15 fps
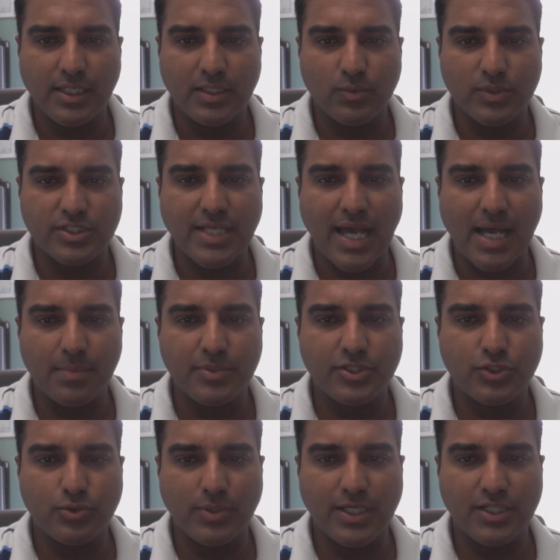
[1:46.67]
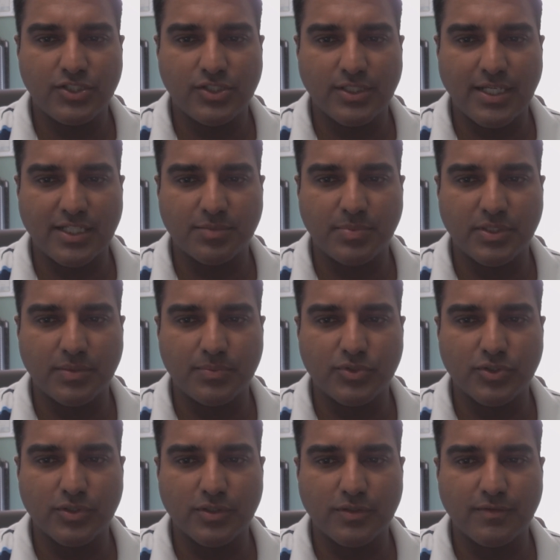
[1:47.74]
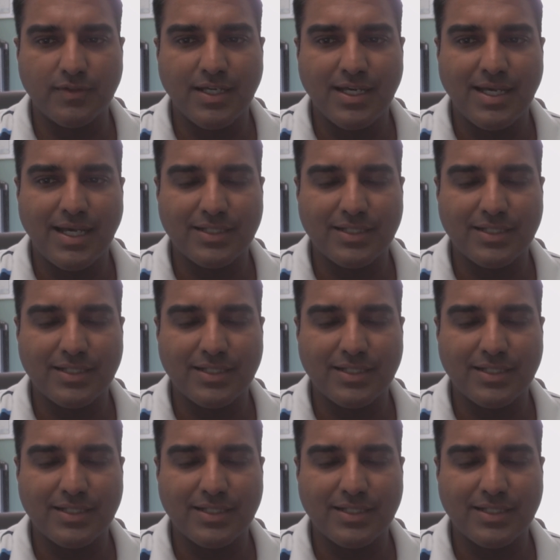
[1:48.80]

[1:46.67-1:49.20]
in which habituation has been observed